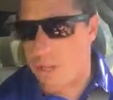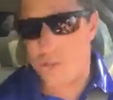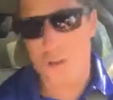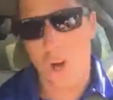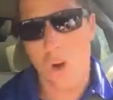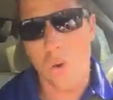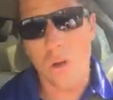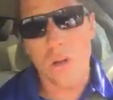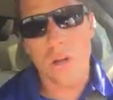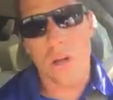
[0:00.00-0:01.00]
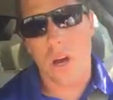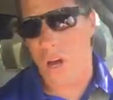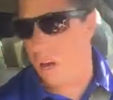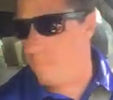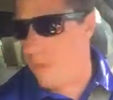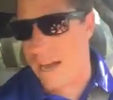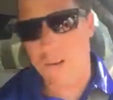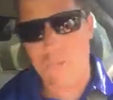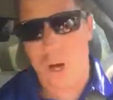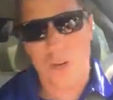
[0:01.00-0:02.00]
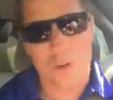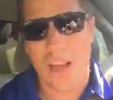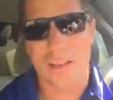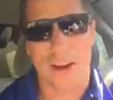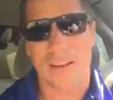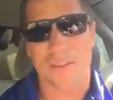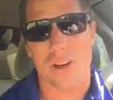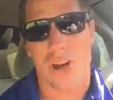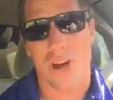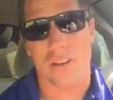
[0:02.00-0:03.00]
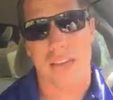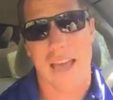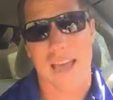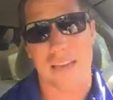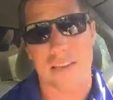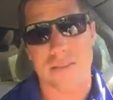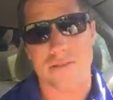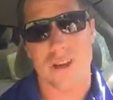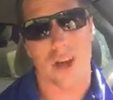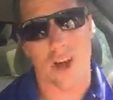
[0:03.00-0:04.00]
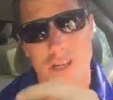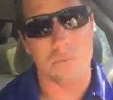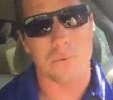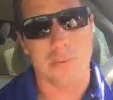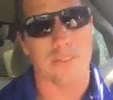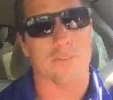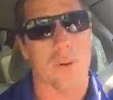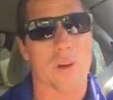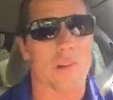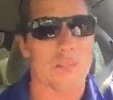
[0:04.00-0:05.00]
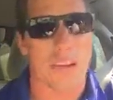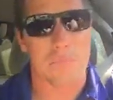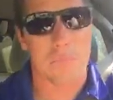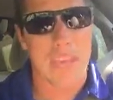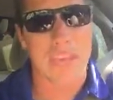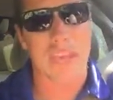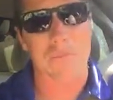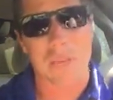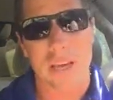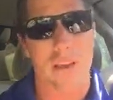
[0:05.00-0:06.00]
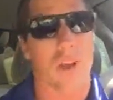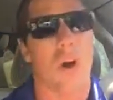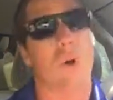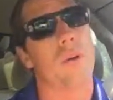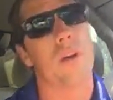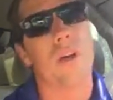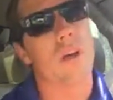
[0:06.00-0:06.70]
So I'd much rather have a dog that is 100% focused on me and me alone,